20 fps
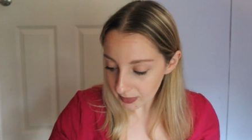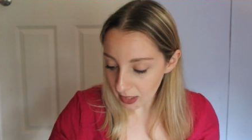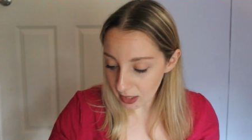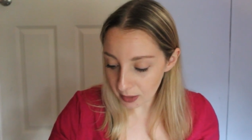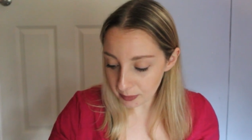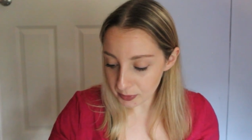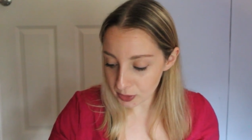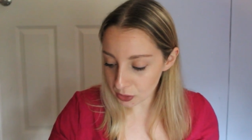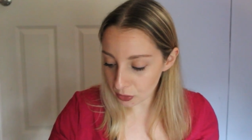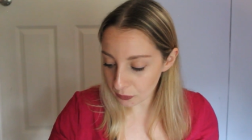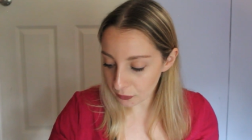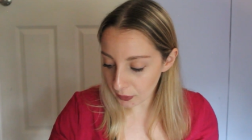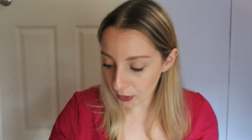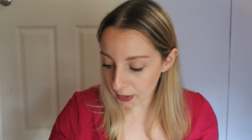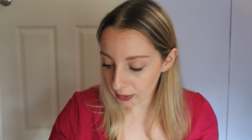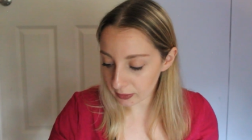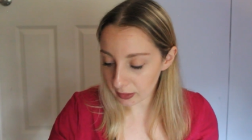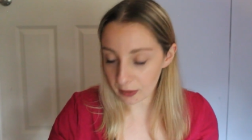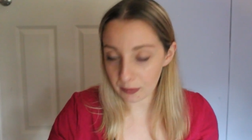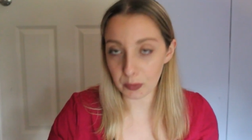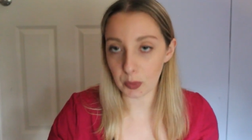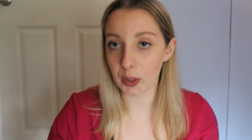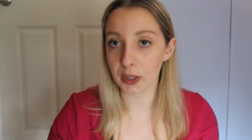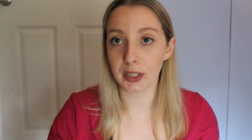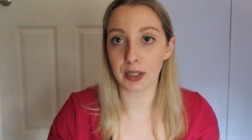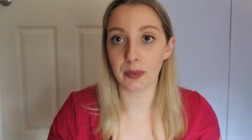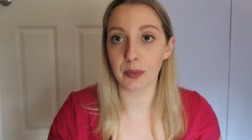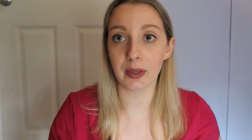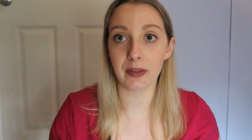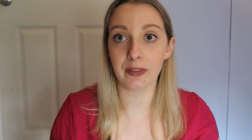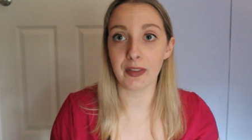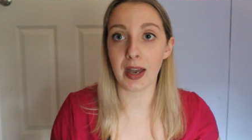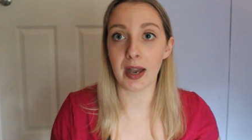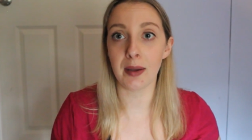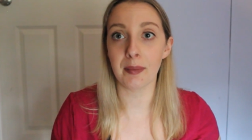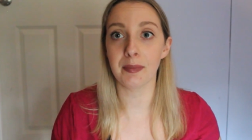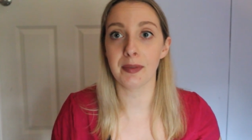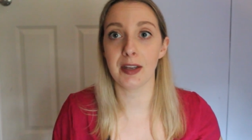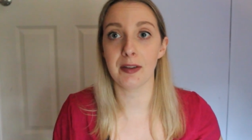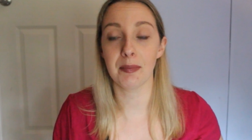Um, so far I love working with
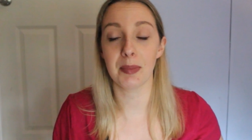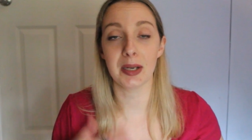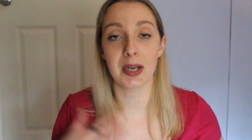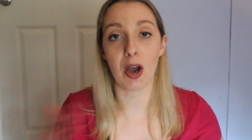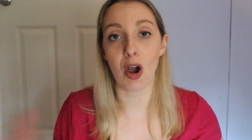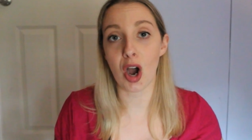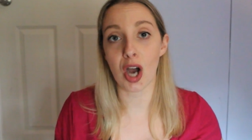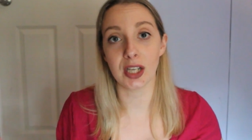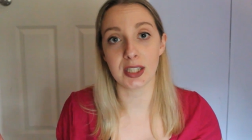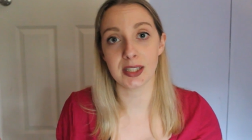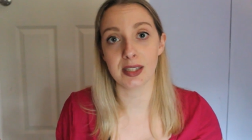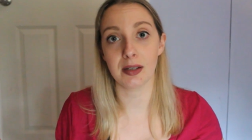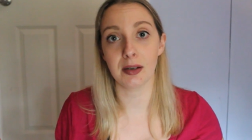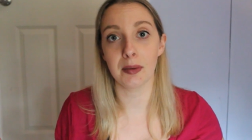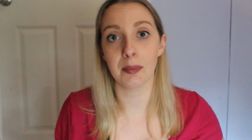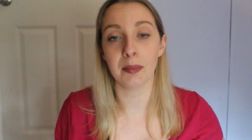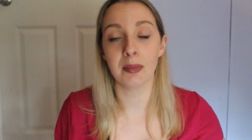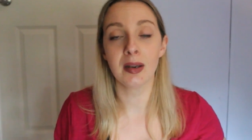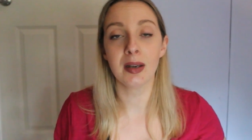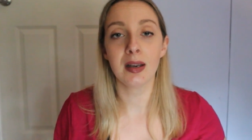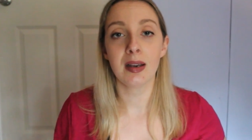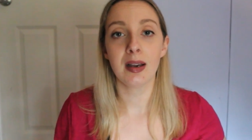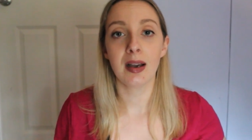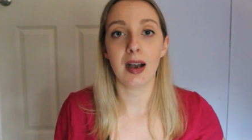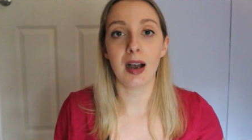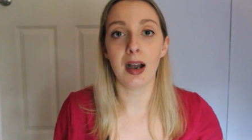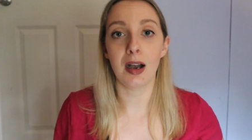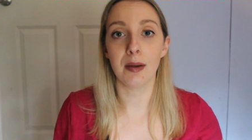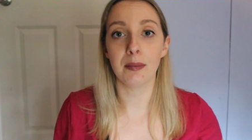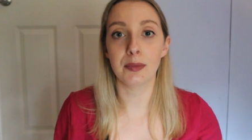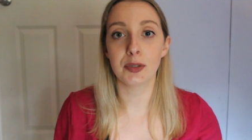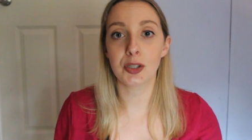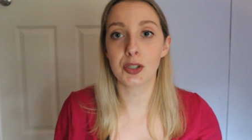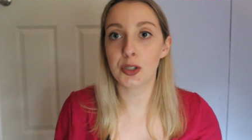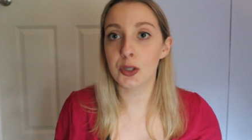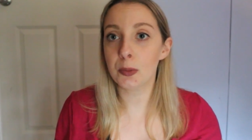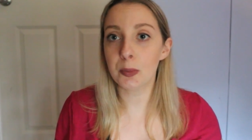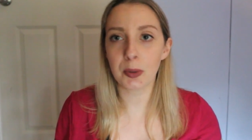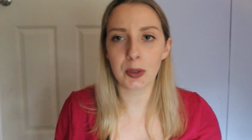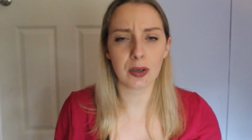them. They've been awesome. Um,
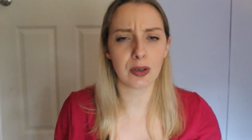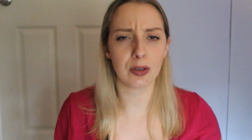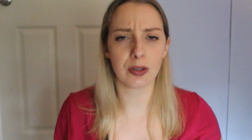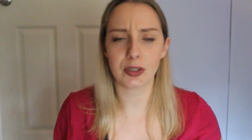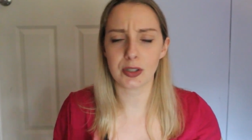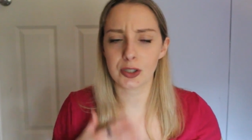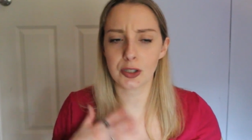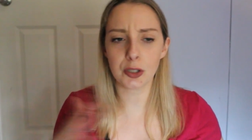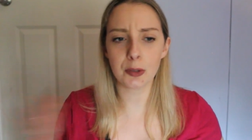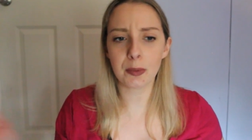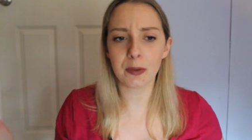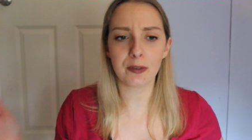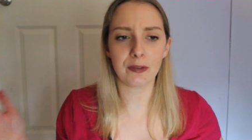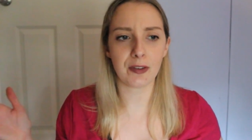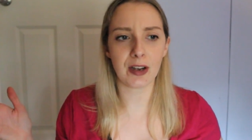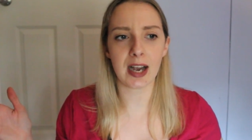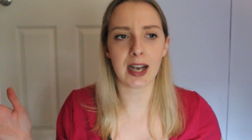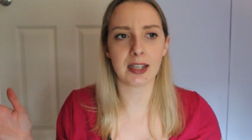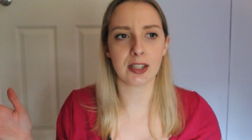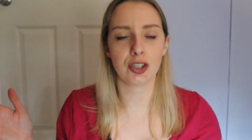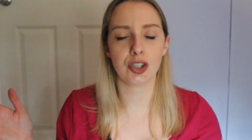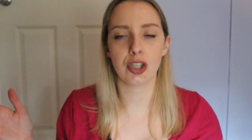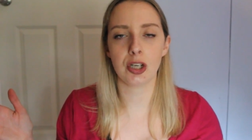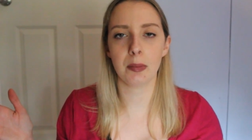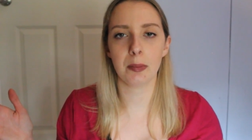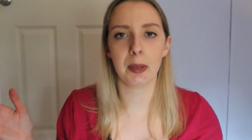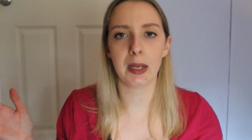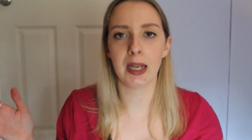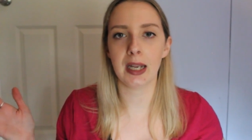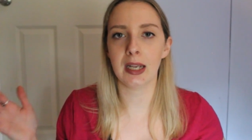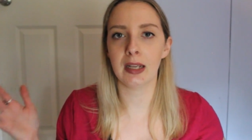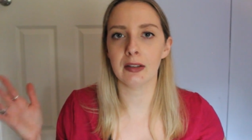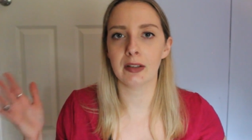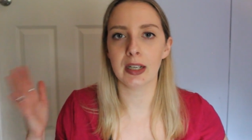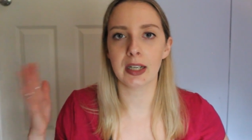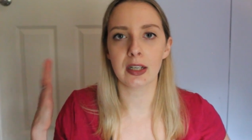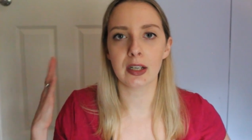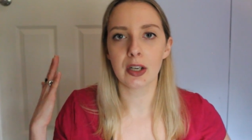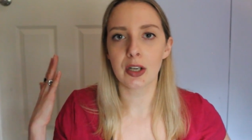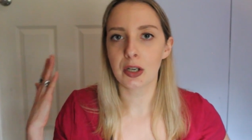super, super fast shipping,
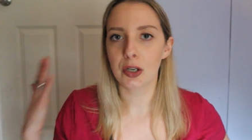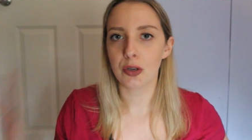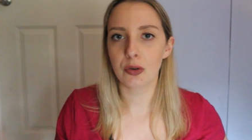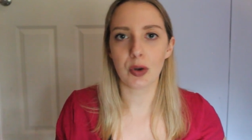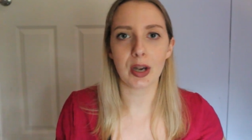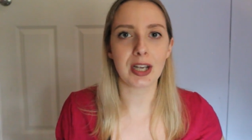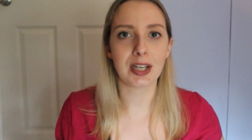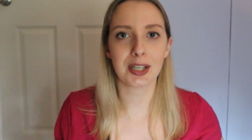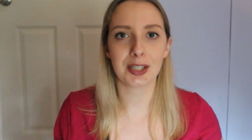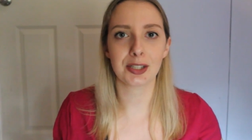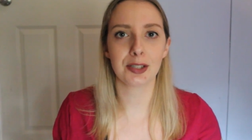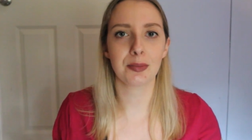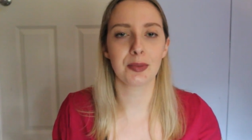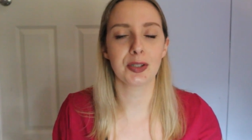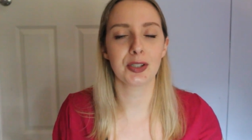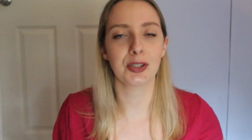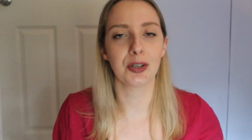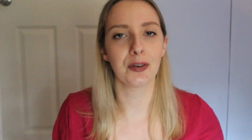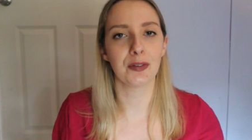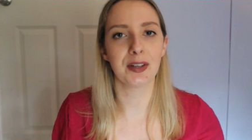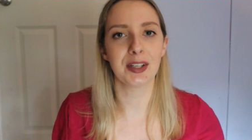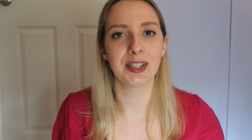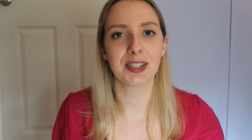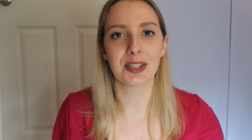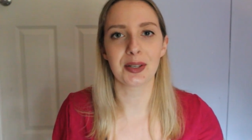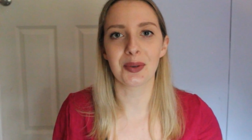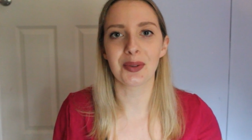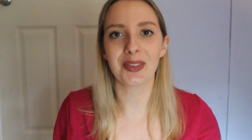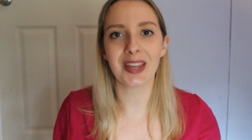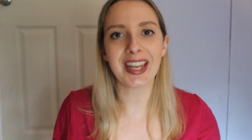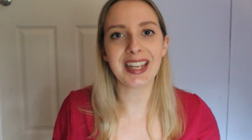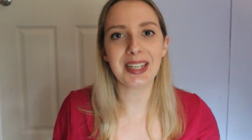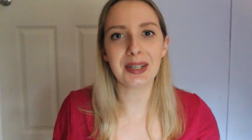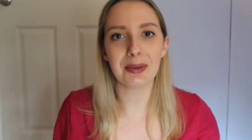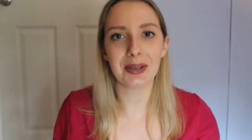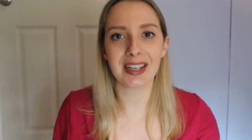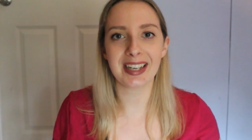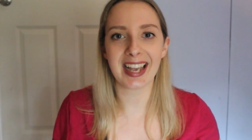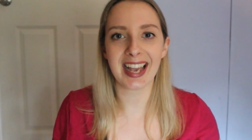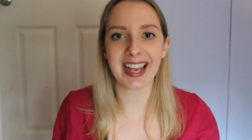like great customer service. So thank
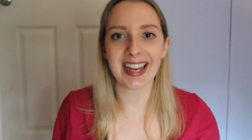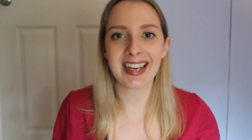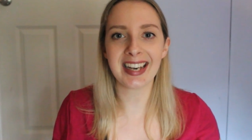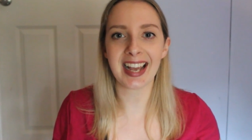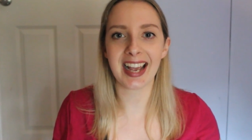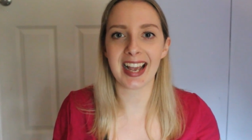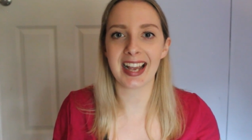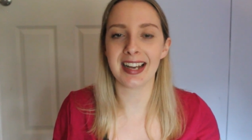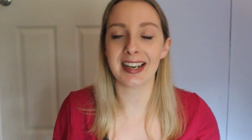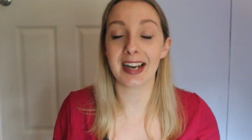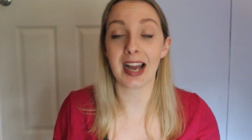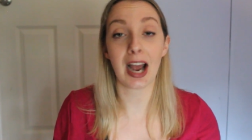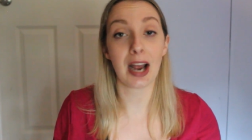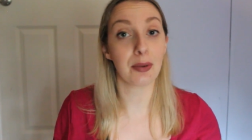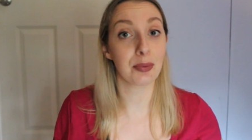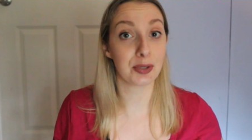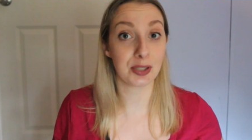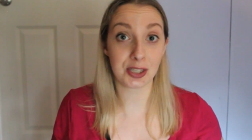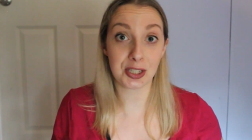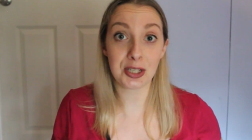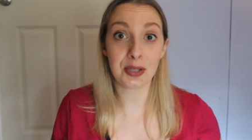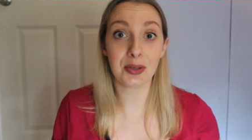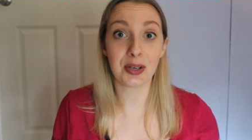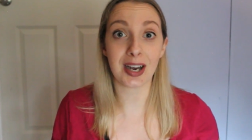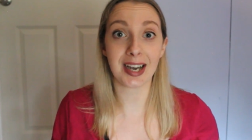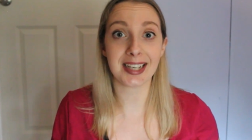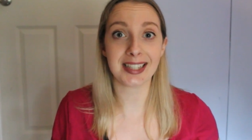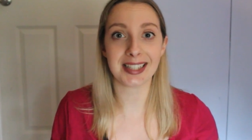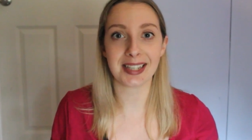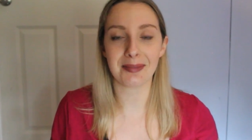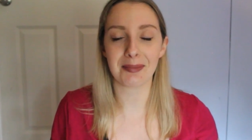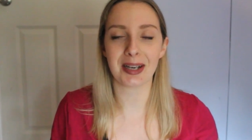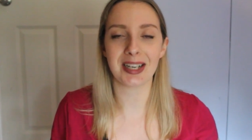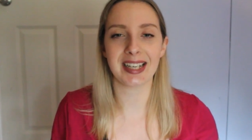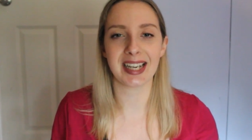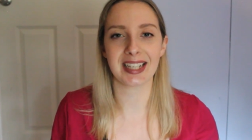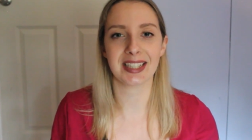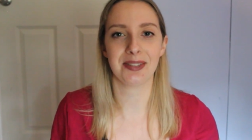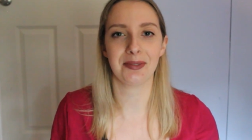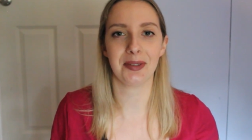you again, and I will see you guys in my
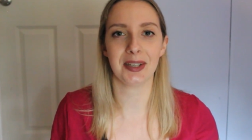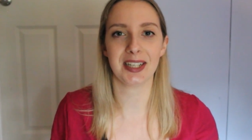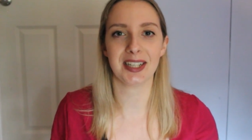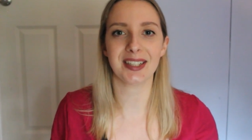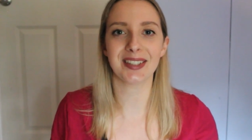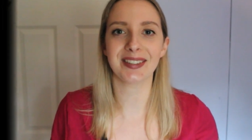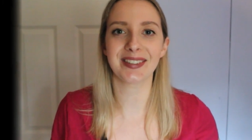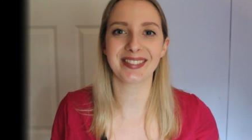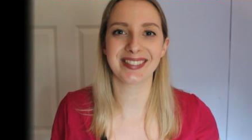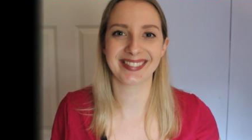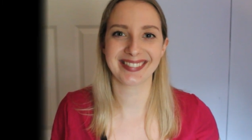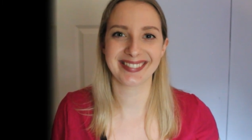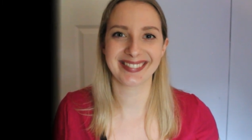next video.